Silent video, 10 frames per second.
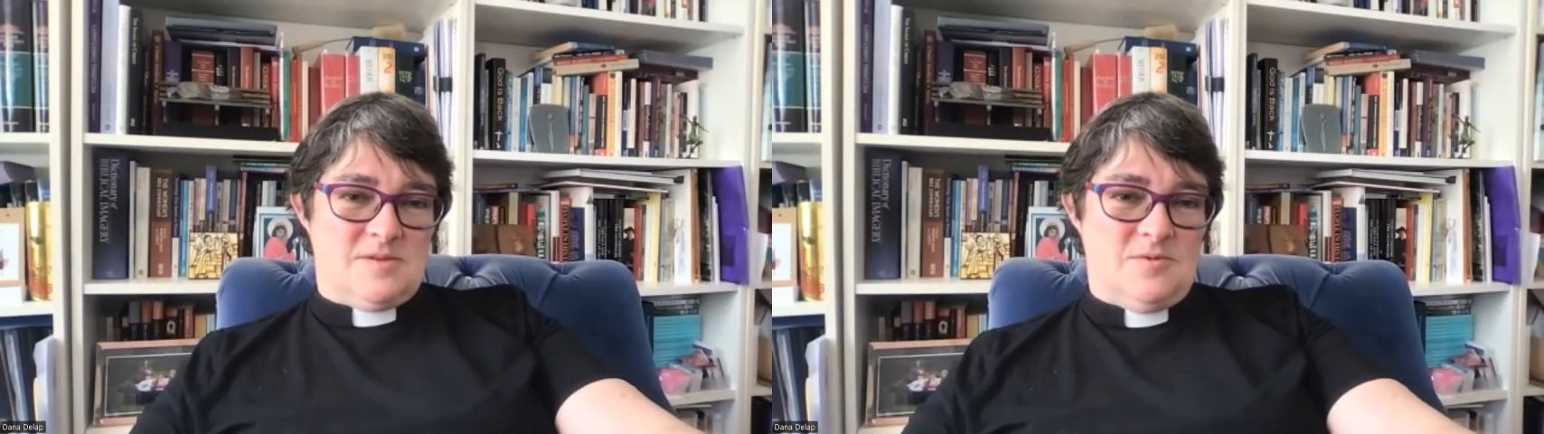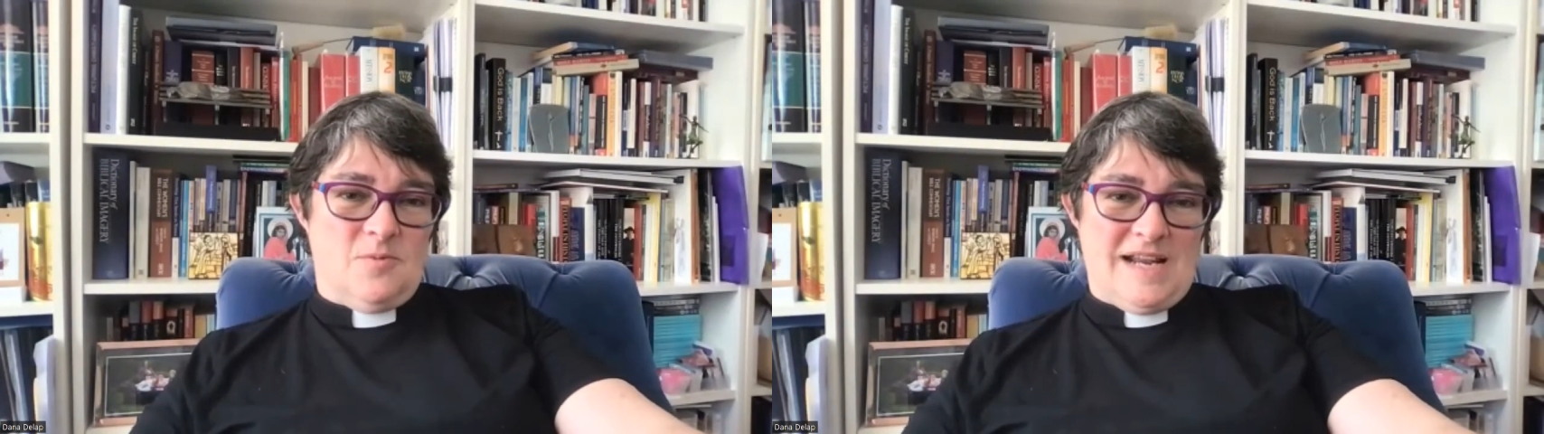
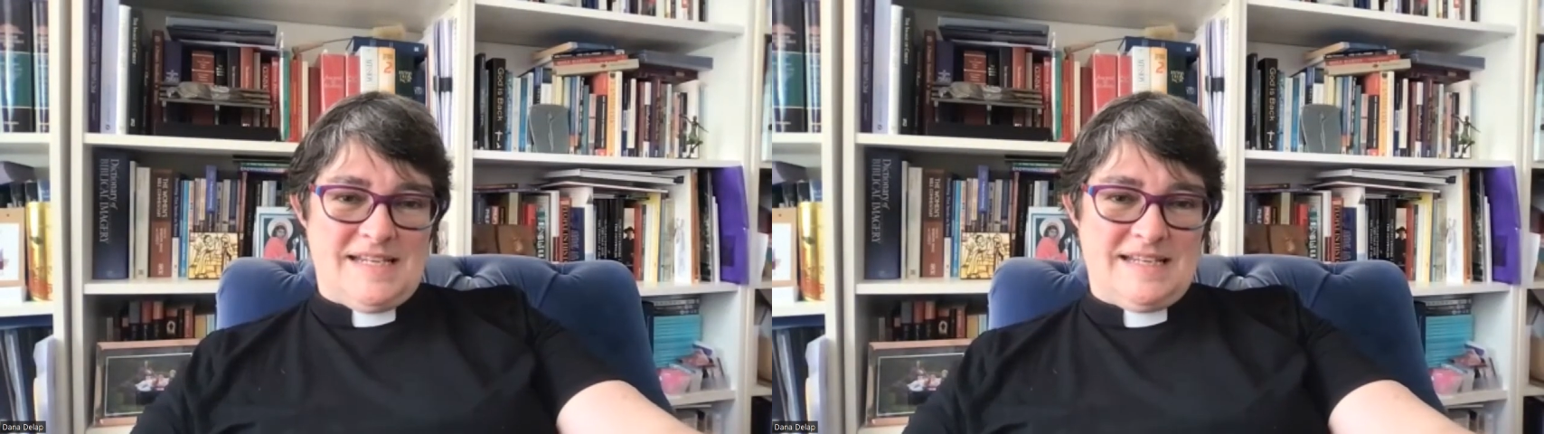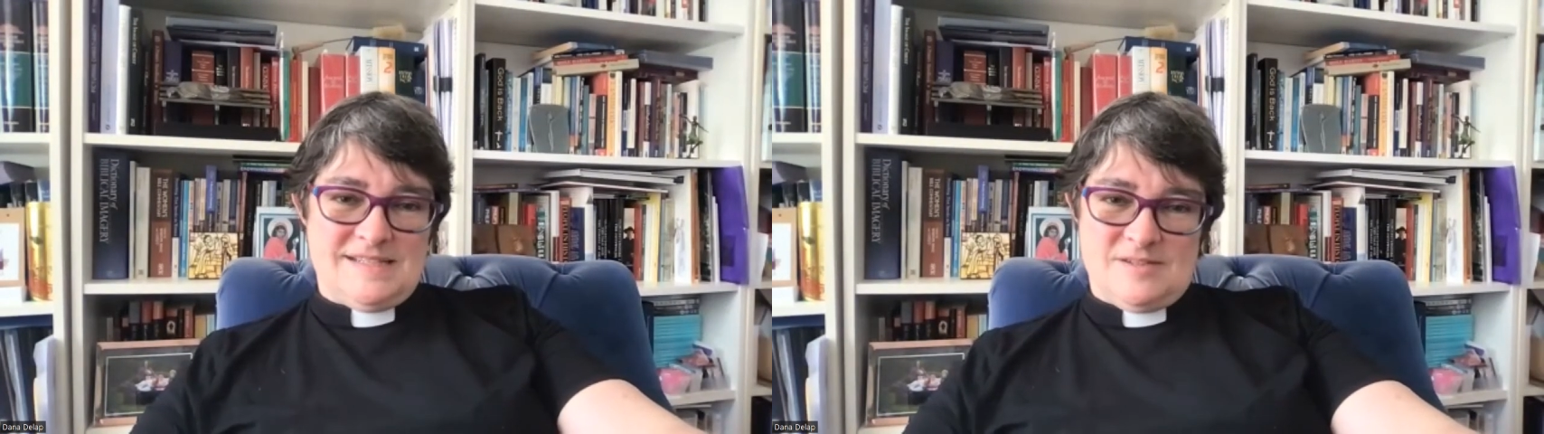or
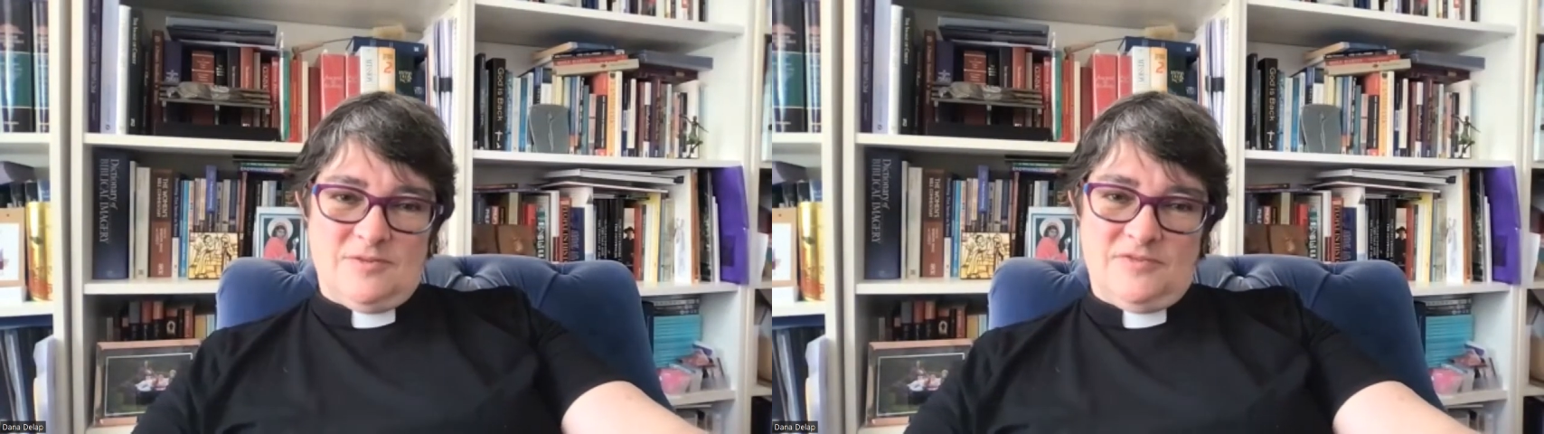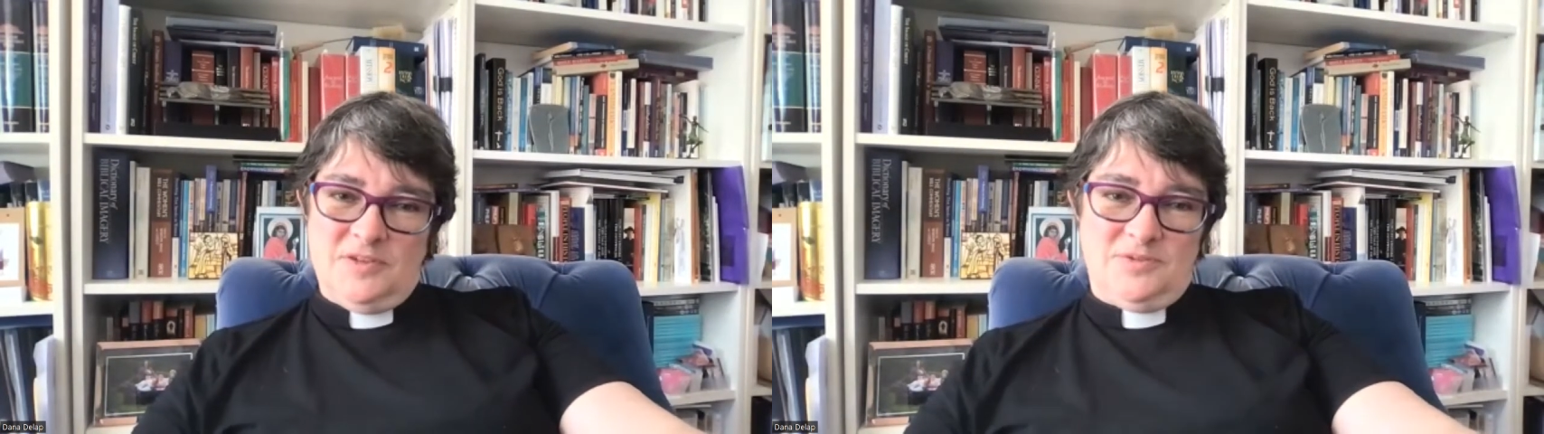weddings or
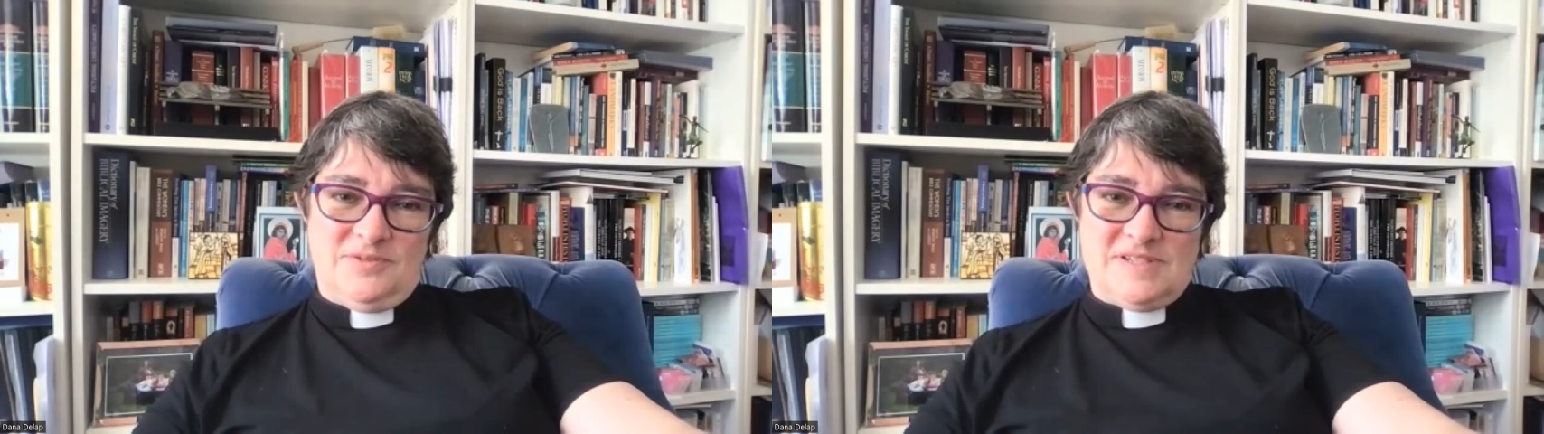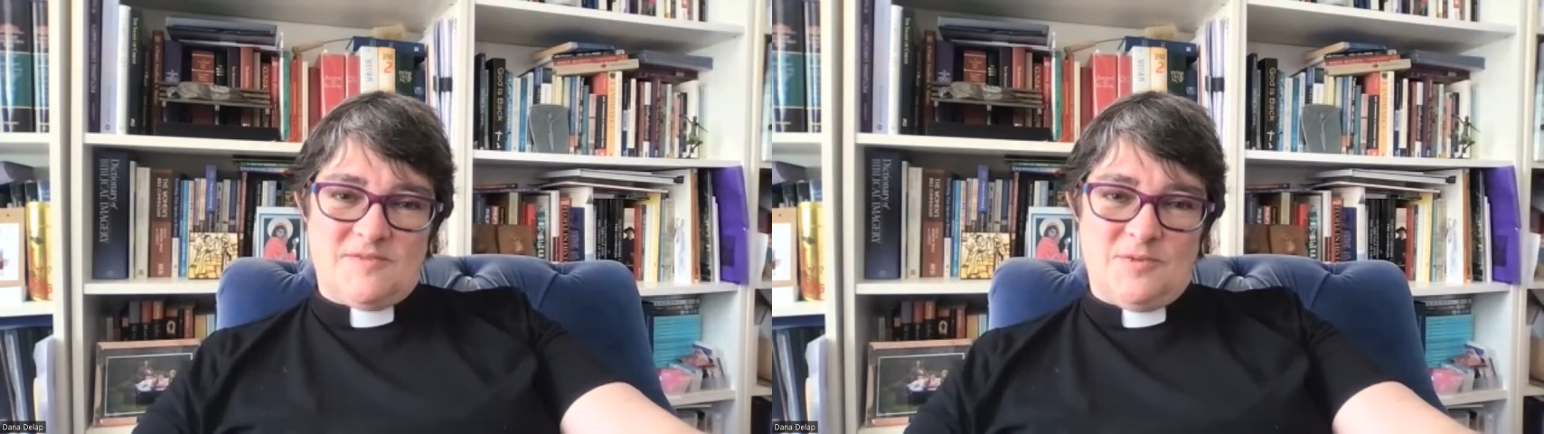
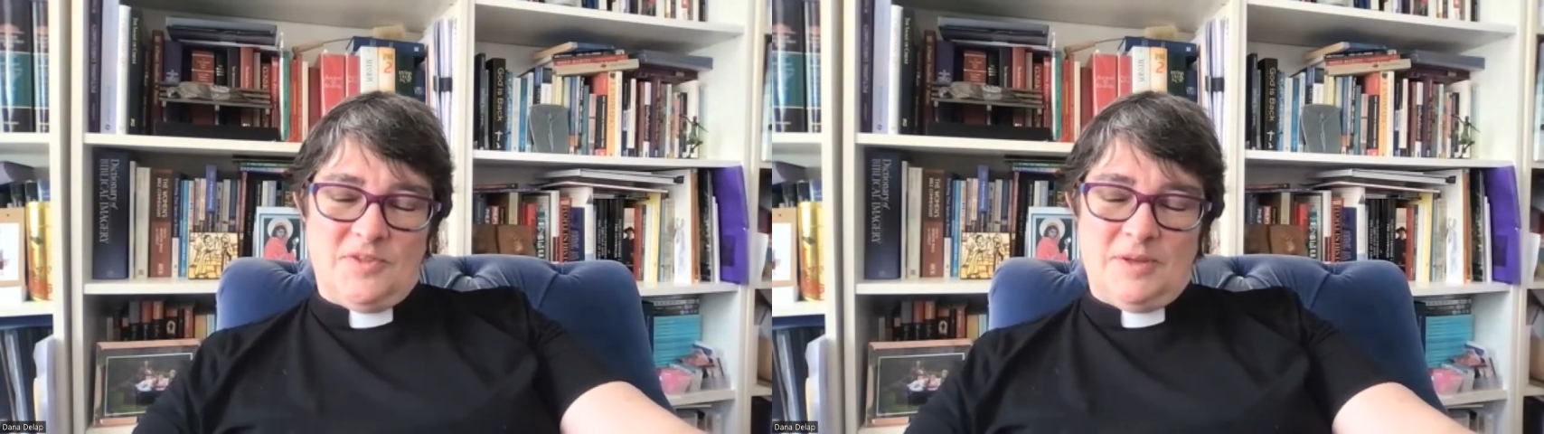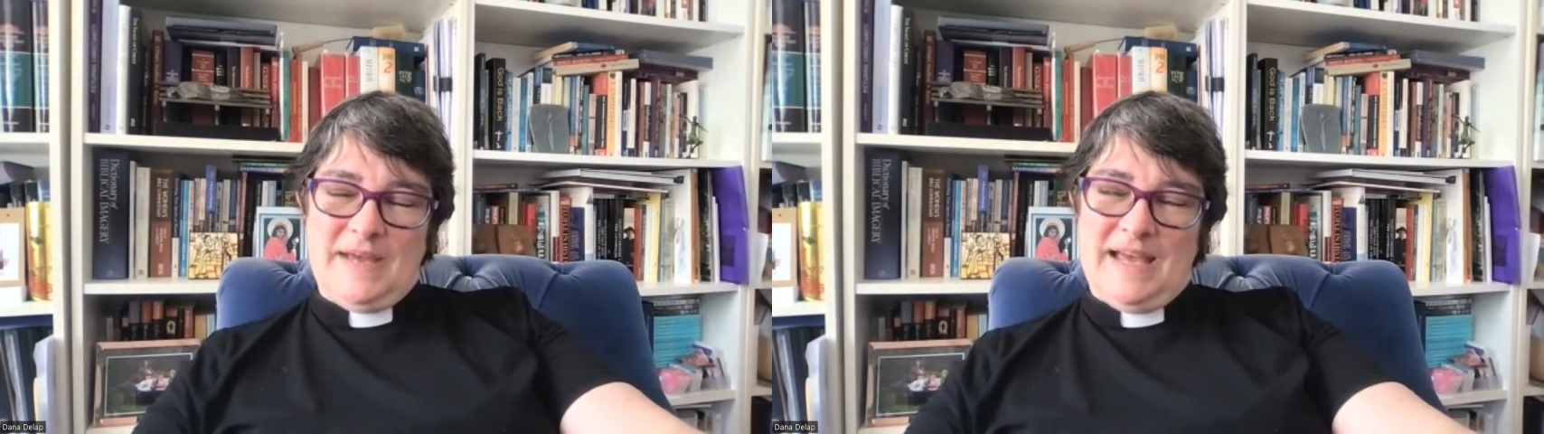funerals for them,